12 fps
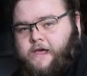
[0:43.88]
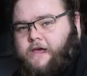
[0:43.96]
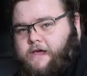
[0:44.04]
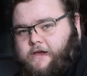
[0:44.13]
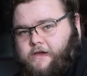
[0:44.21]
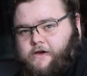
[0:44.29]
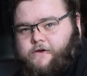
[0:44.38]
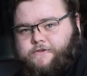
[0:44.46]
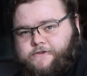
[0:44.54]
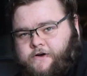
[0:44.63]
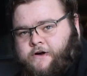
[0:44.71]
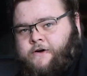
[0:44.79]
It
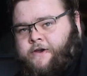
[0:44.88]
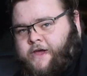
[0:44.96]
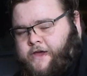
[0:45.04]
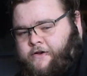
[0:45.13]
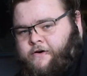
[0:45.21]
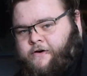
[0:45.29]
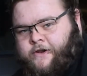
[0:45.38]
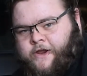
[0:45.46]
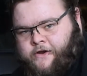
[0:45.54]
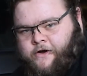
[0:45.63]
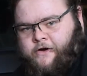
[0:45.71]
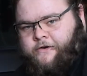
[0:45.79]
goes on and on
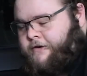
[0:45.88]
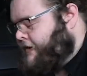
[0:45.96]
and on.